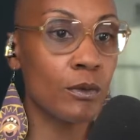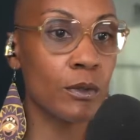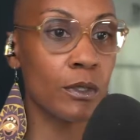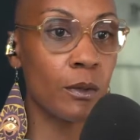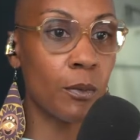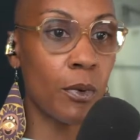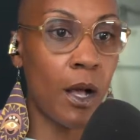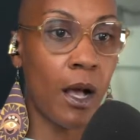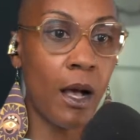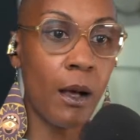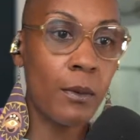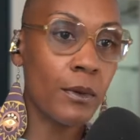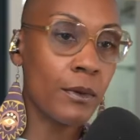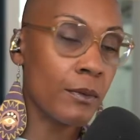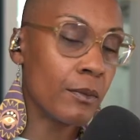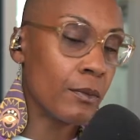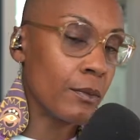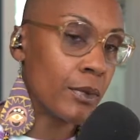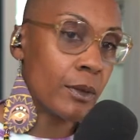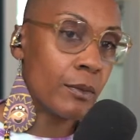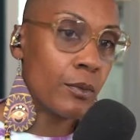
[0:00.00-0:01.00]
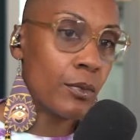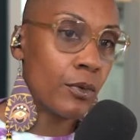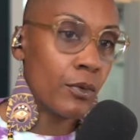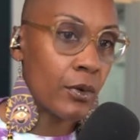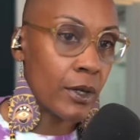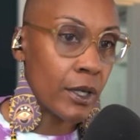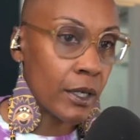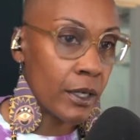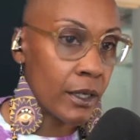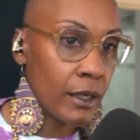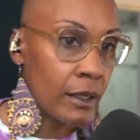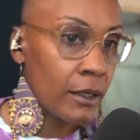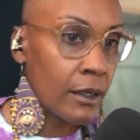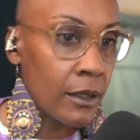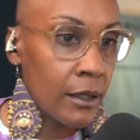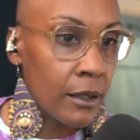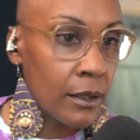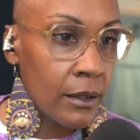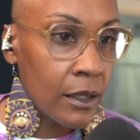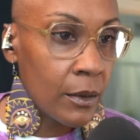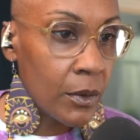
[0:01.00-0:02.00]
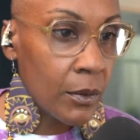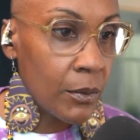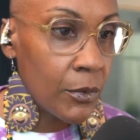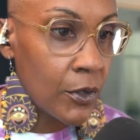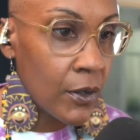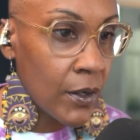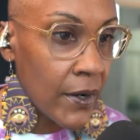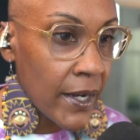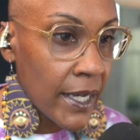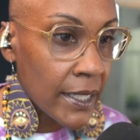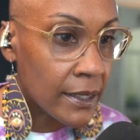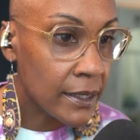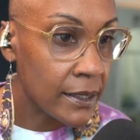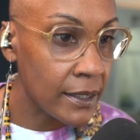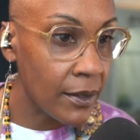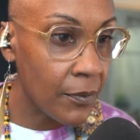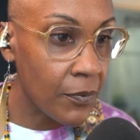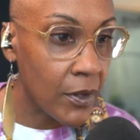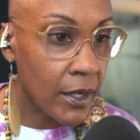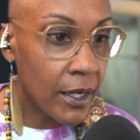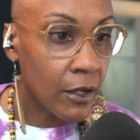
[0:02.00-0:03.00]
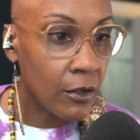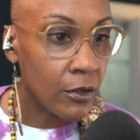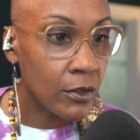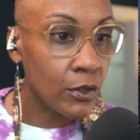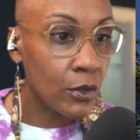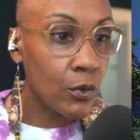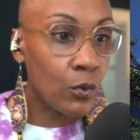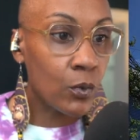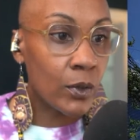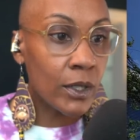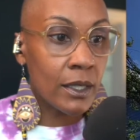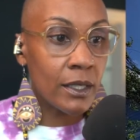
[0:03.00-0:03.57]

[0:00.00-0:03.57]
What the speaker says: was a problem, but boy, the Bermuda grass is something else. So with